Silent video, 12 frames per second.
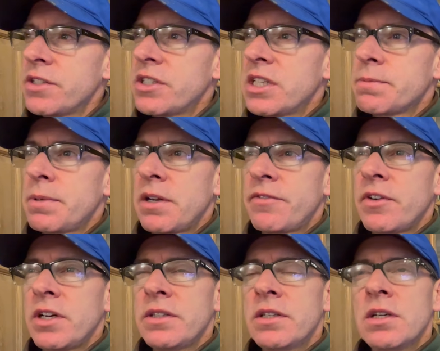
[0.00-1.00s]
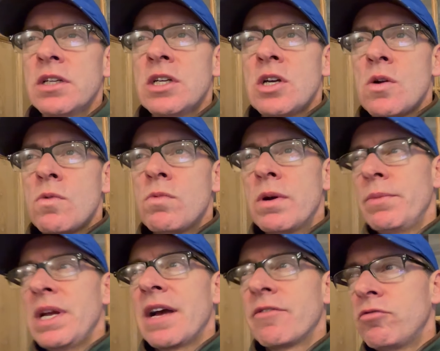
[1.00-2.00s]
this, but I find that when
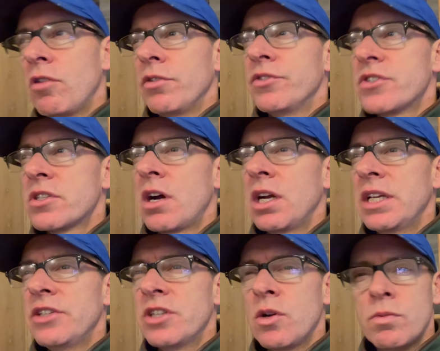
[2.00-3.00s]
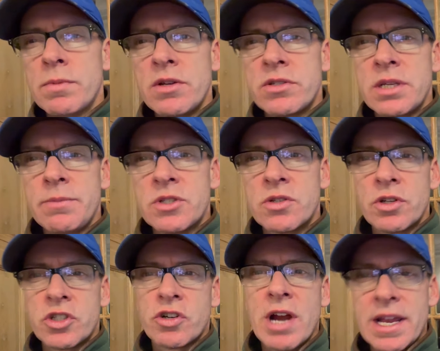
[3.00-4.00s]
we have rotten silage, it almost seems to
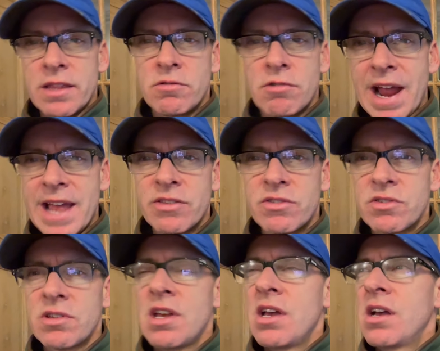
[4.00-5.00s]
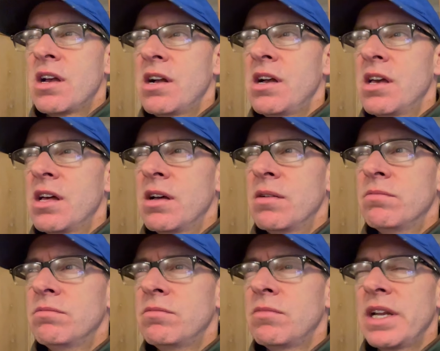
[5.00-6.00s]
attract the rats.
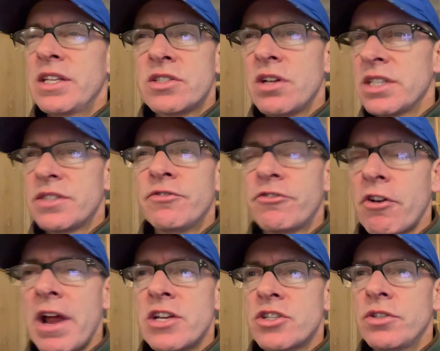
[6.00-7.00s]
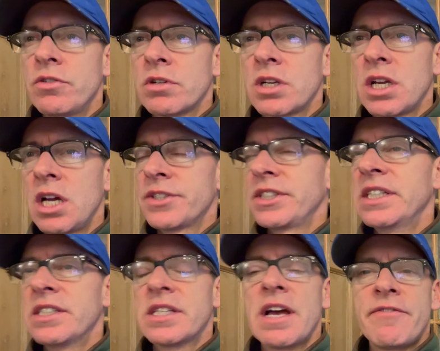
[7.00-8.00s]
When it's nice and fresh and you're cutting
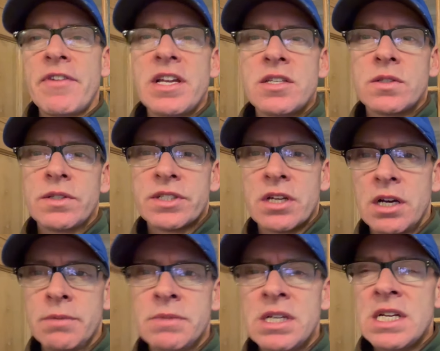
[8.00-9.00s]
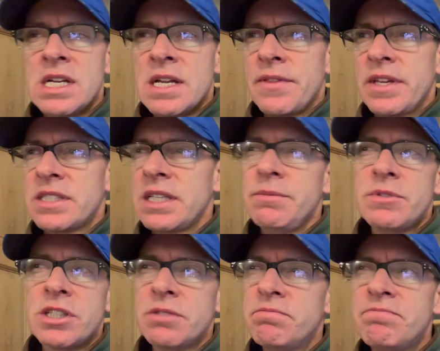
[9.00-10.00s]
into that face all the time, they seem
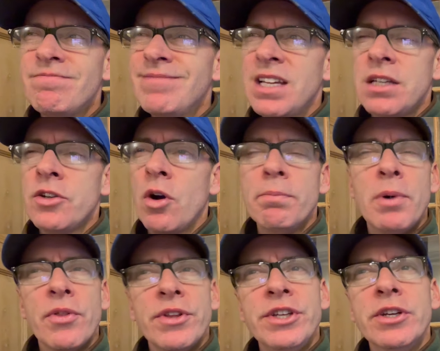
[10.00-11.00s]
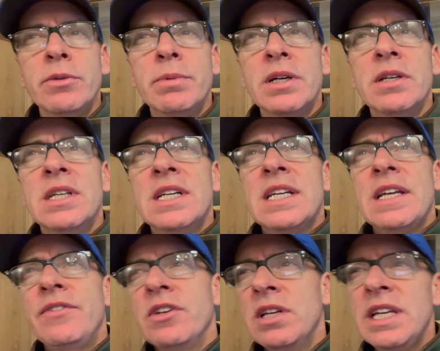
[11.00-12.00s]
to not bother you. But
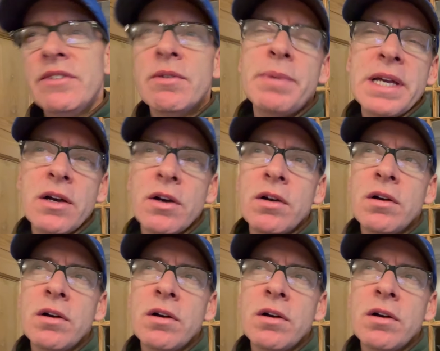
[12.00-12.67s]
if you leave a bit